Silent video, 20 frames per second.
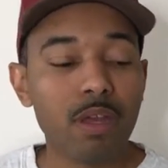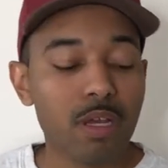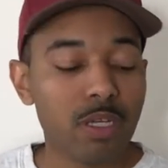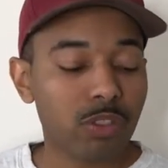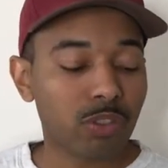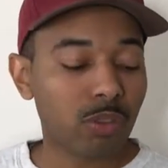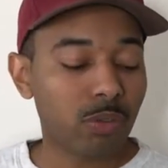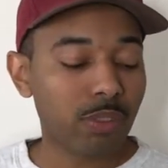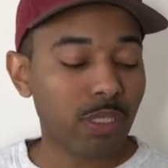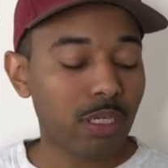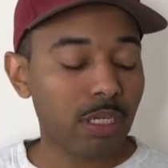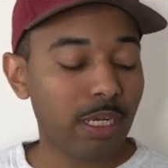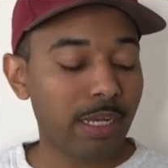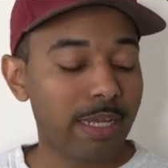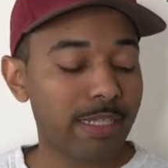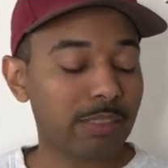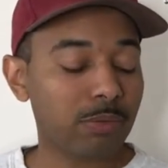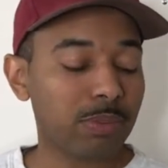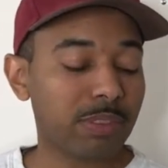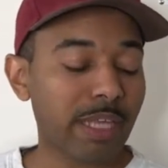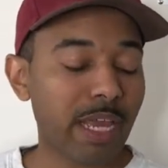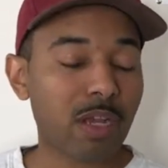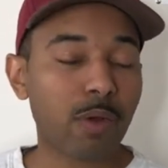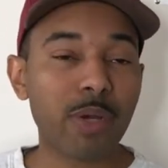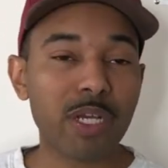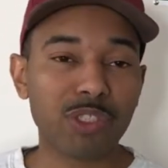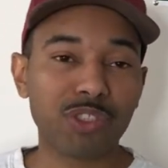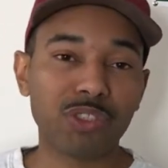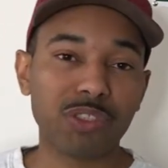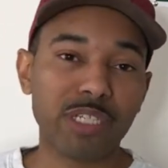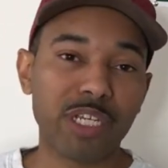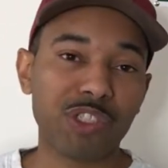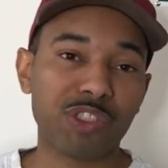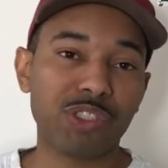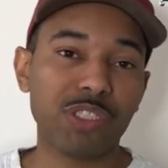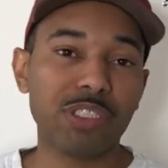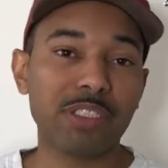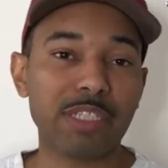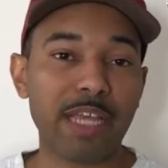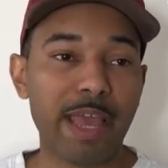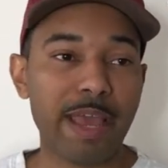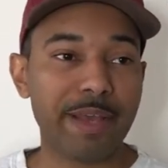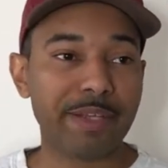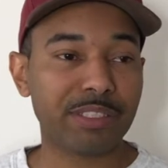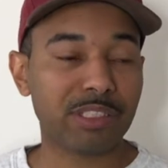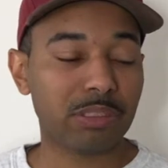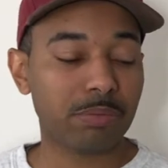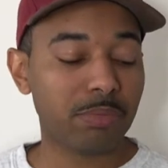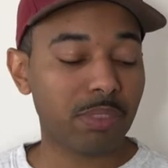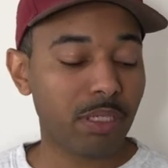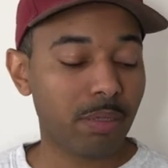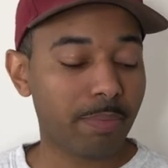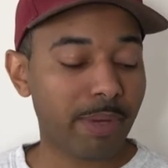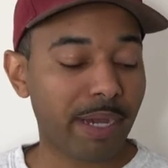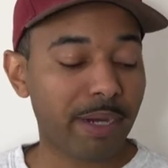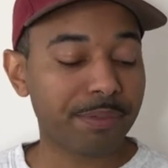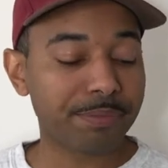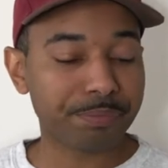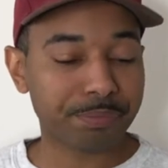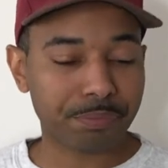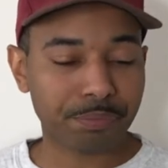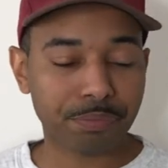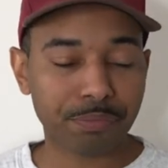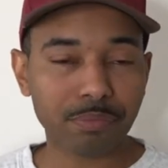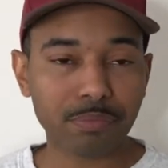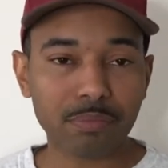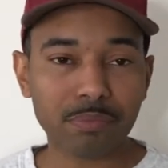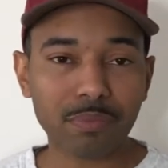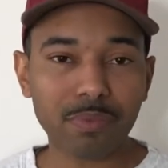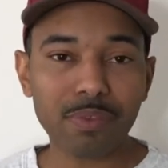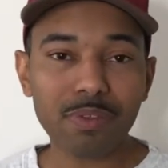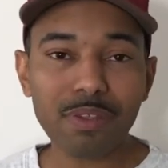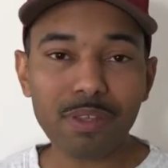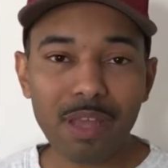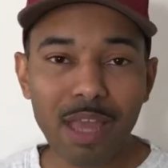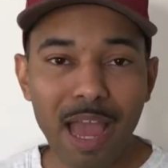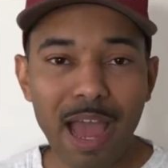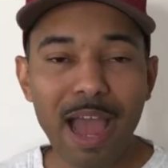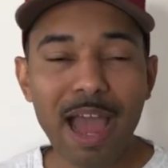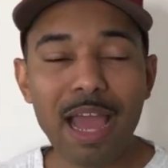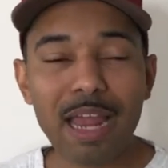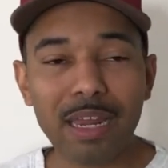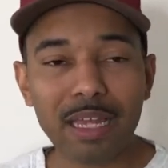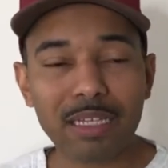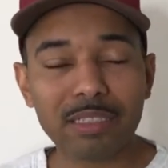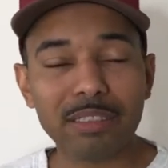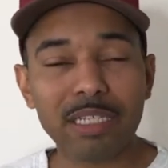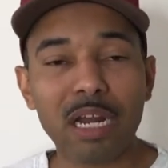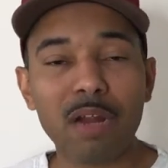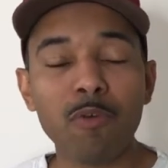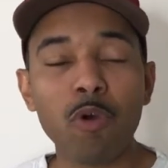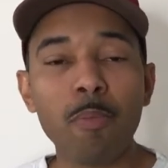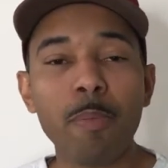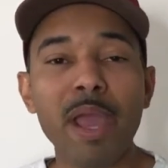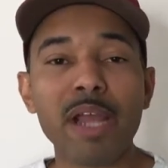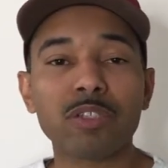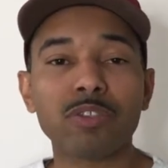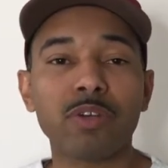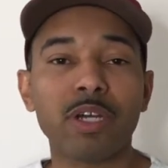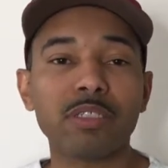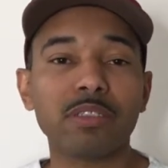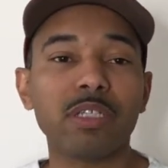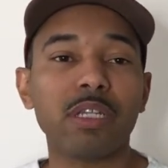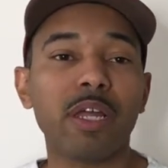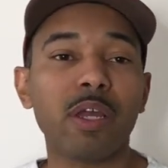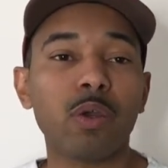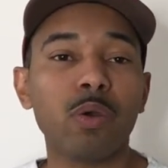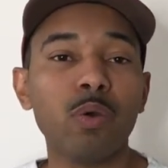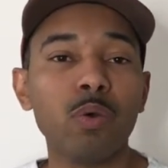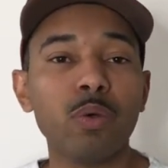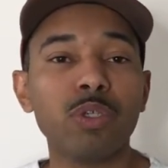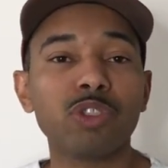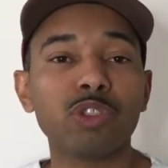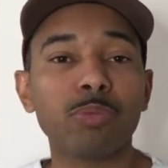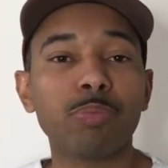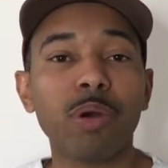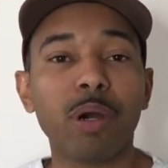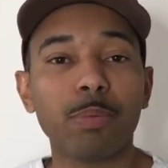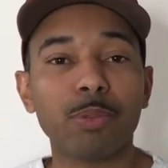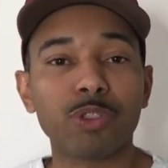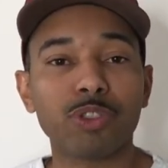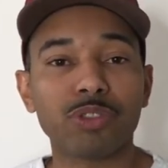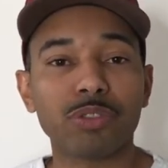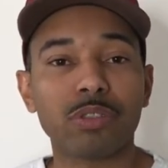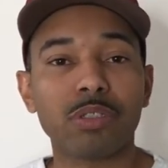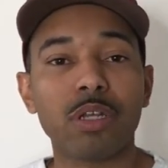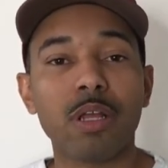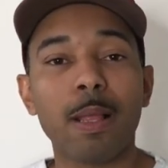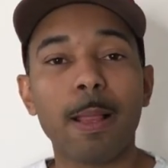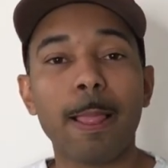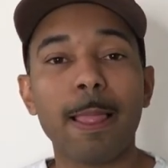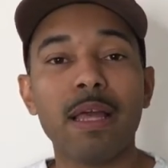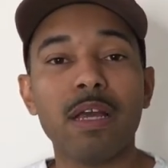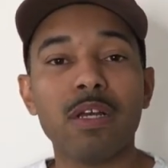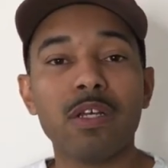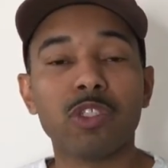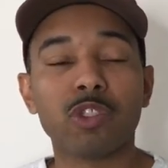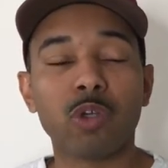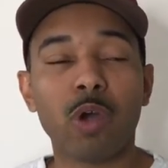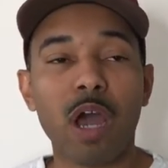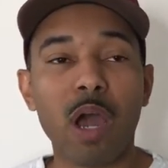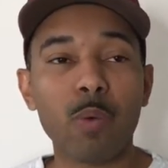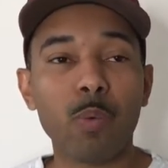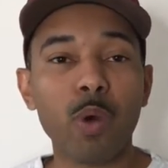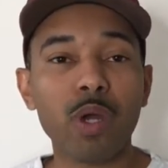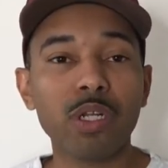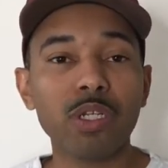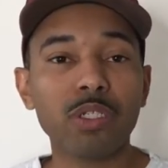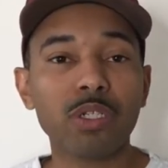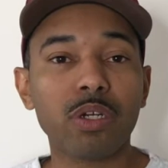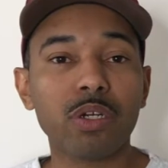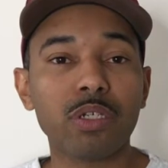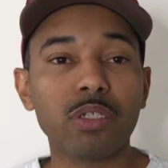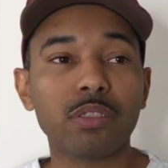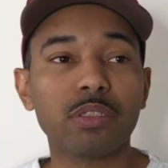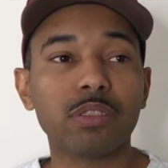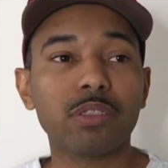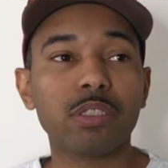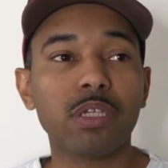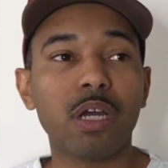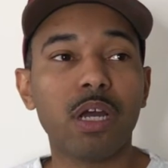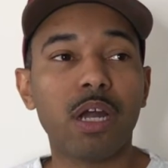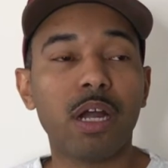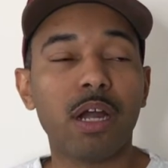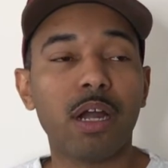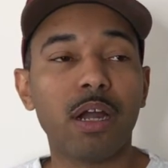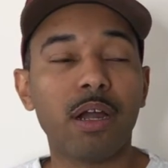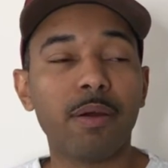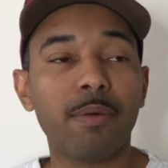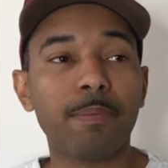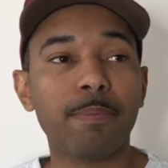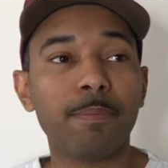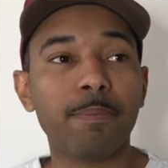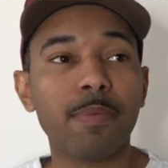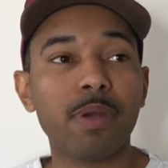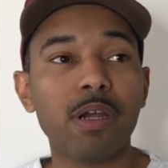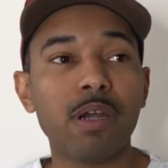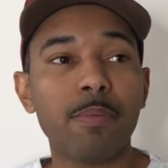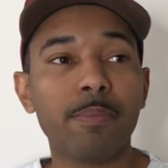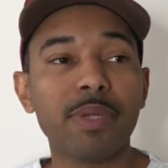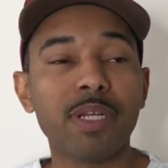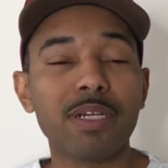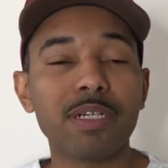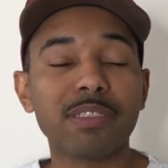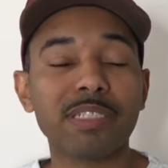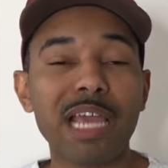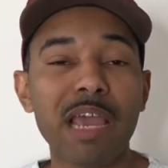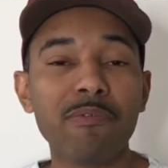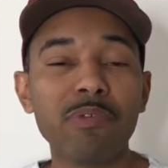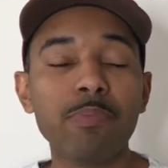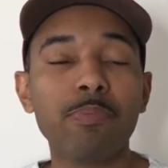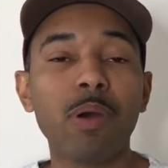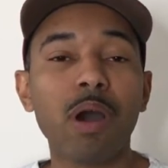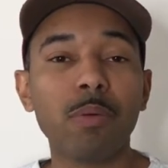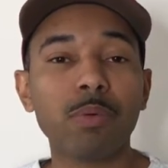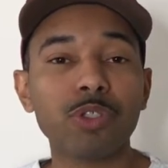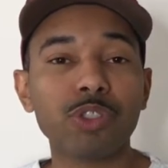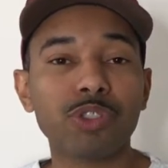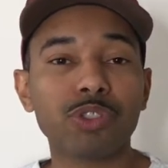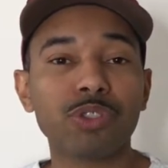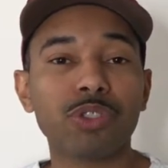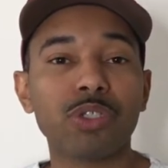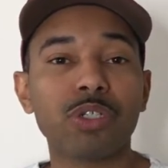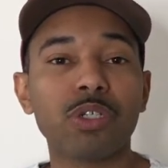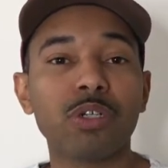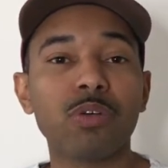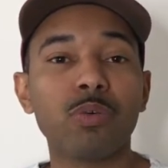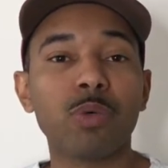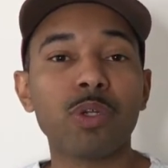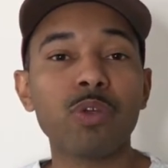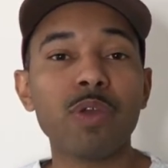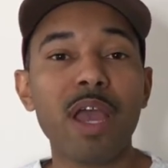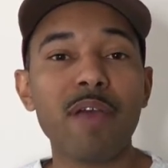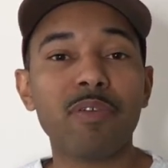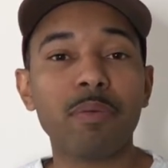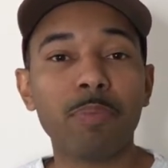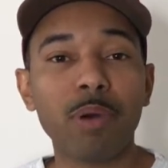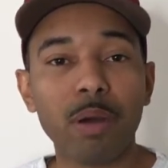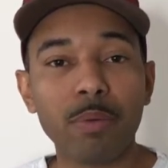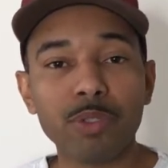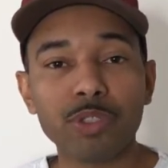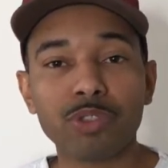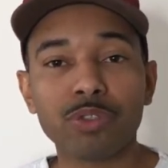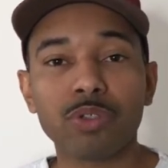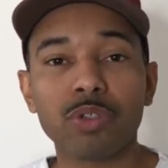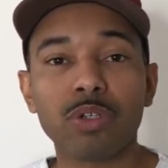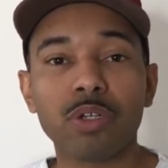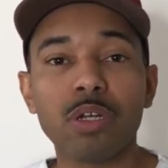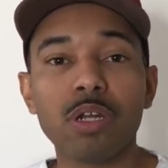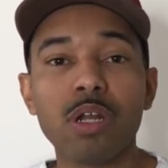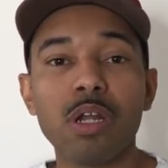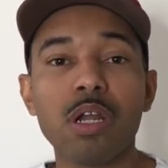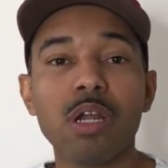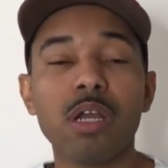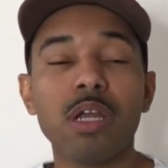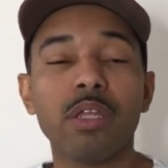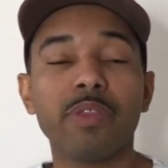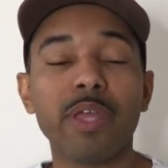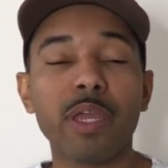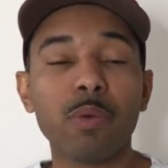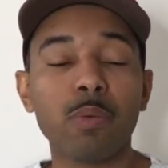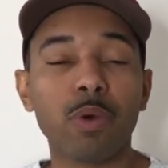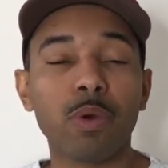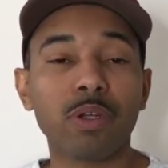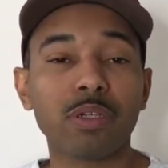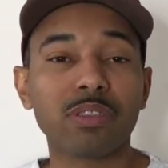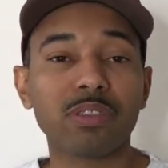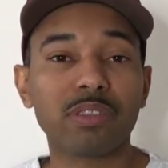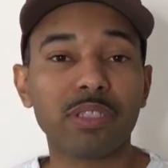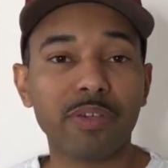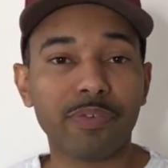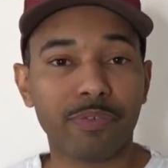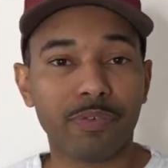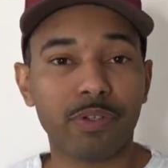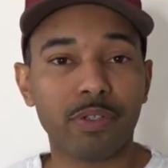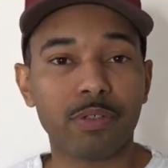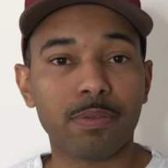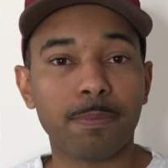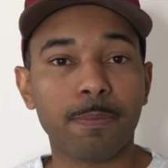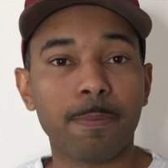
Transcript: So, nonetheless, with that question that she's asking me about, I, like I said, I wrote back to her. I said, like, who is your publisher? So I wanted her to, um, because every publisher, when you have a publisher, they work different.